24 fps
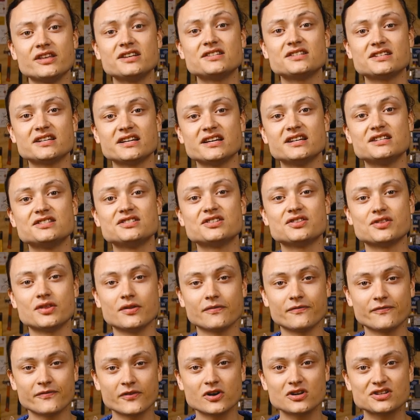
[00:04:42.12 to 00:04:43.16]
This is the
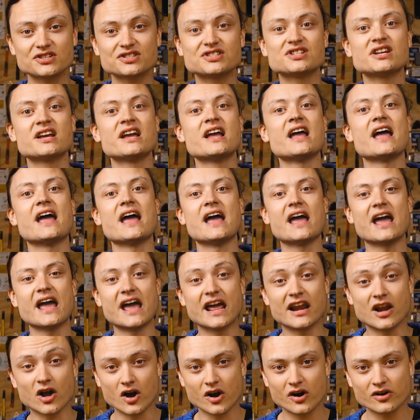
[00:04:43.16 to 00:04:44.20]
first
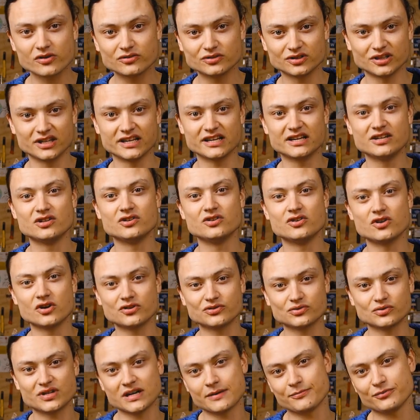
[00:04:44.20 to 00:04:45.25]
and only
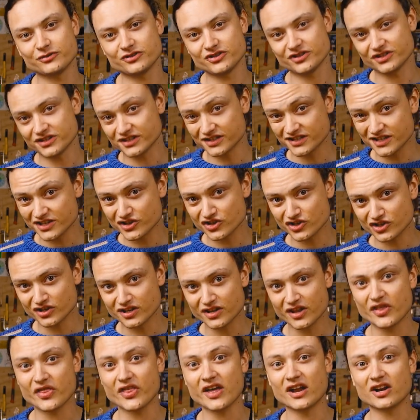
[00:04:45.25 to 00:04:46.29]
nozzle temperature
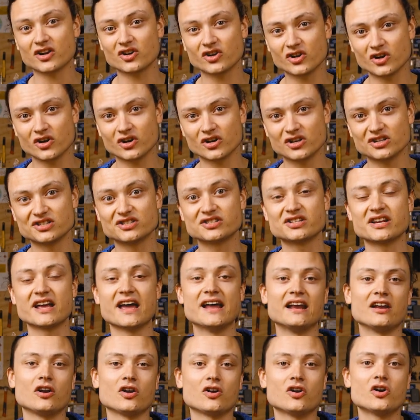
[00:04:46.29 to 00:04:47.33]
decision that occurs,
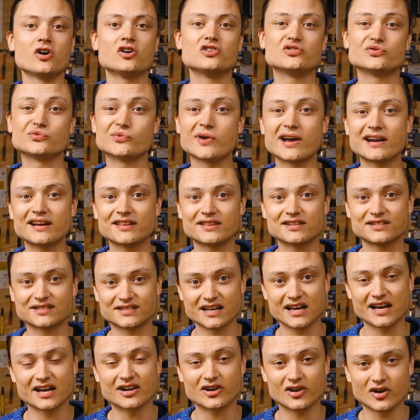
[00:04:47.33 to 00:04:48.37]
and it occurs right at the
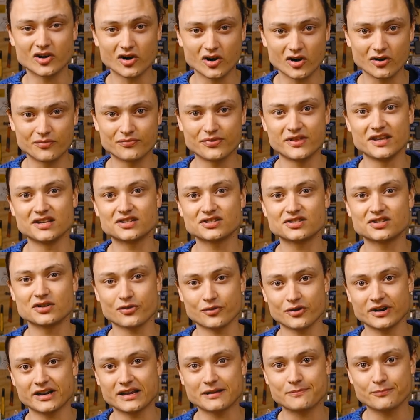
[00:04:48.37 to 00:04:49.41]
start of this
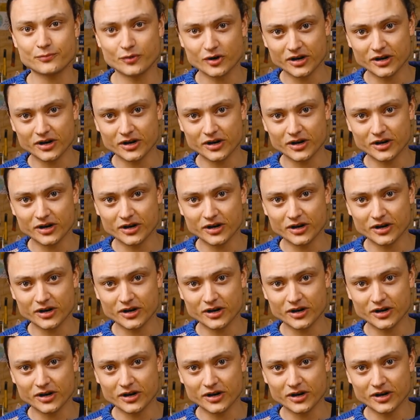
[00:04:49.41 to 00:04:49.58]
3D